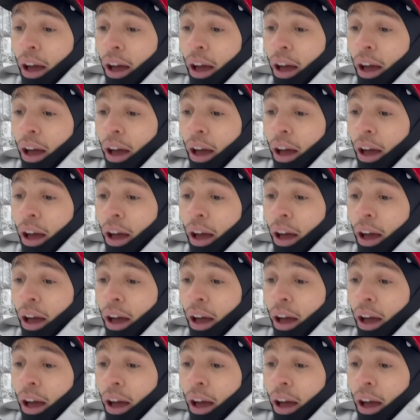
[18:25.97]

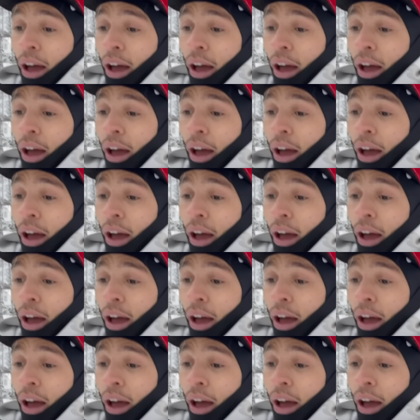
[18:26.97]

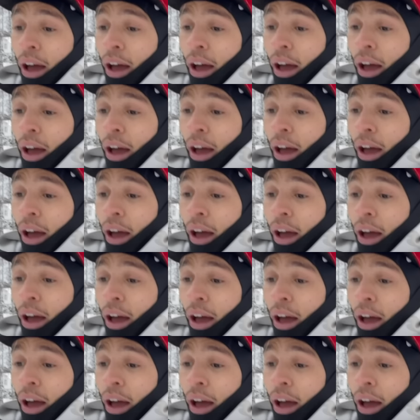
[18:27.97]

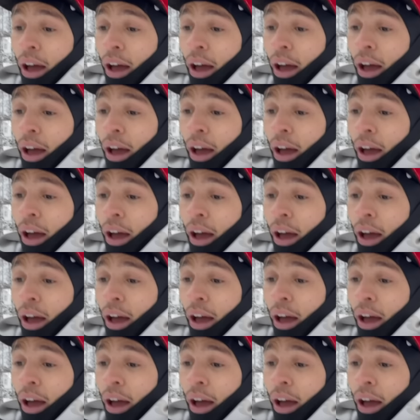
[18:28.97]
(not speaking)